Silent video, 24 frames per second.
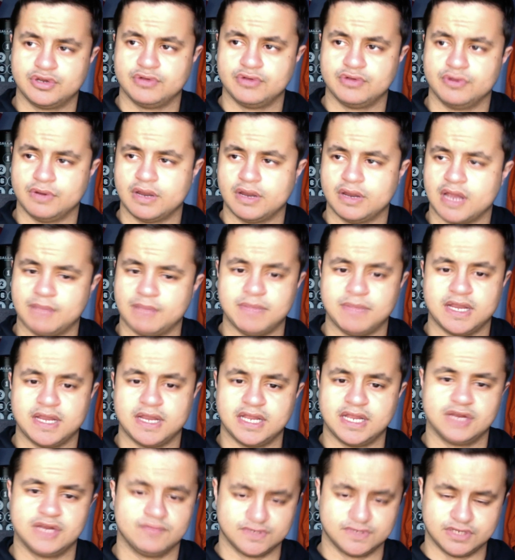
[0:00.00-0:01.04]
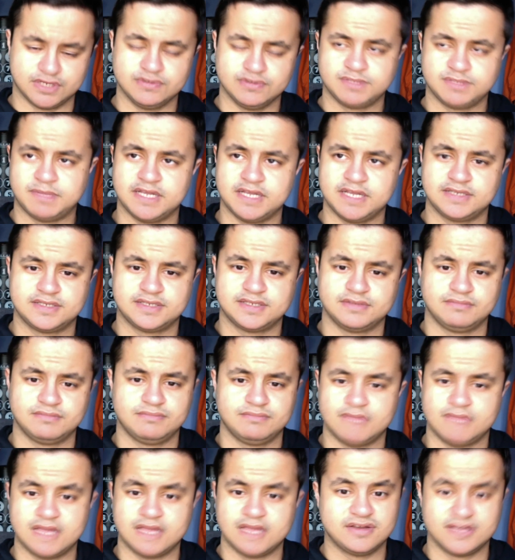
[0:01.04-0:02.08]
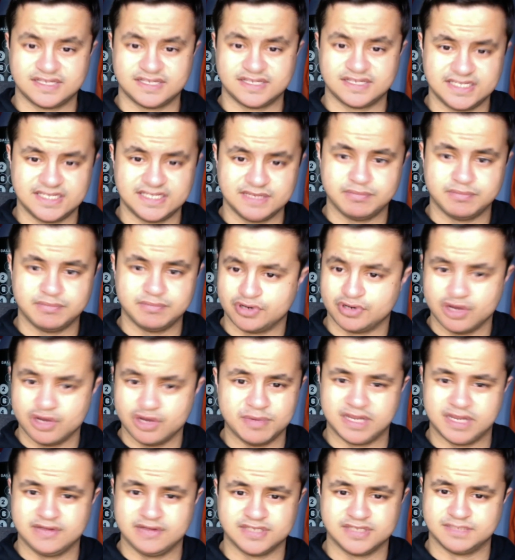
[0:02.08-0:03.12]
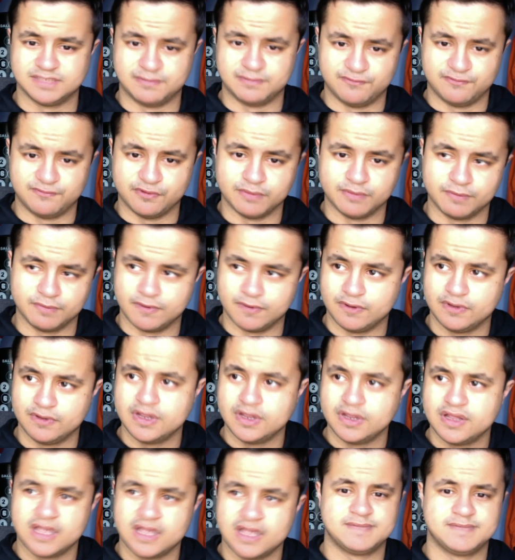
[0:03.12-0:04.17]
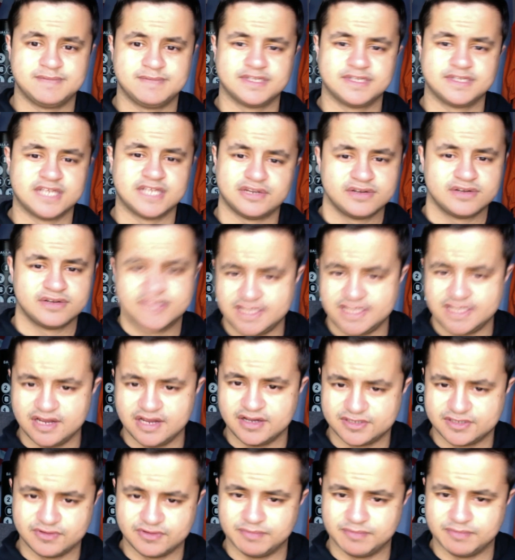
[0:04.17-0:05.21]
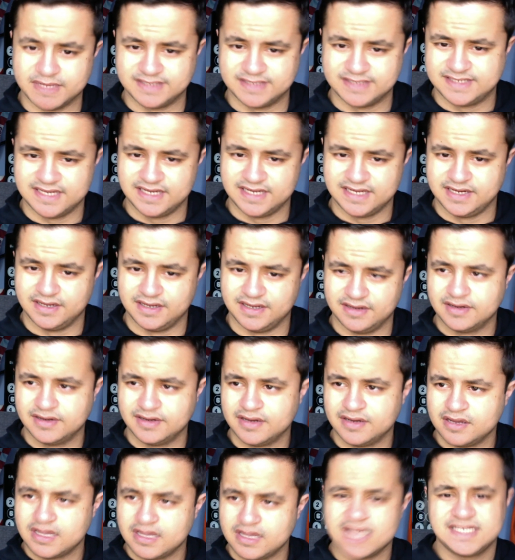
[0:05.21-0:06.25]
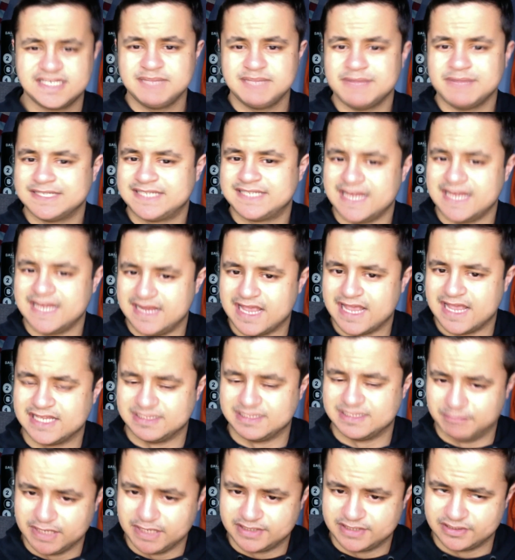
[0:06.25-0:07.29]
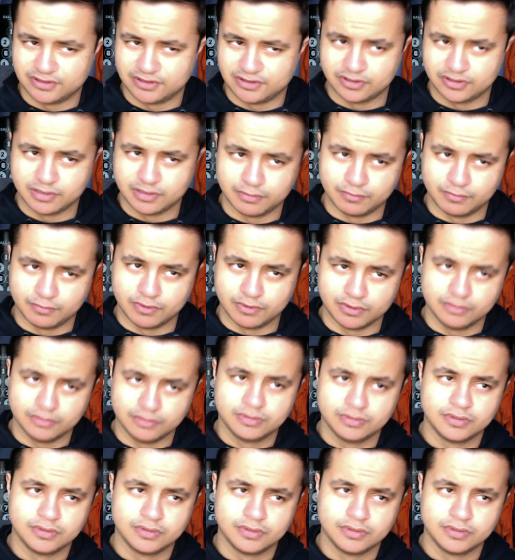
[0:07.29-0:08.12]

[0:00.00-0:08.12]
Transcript: it mainly at the results-based end of the season, but nobody else is performing well. And to be honest, I don't see Arsenal and Man City. I see Man City getting better, don't get me wrong.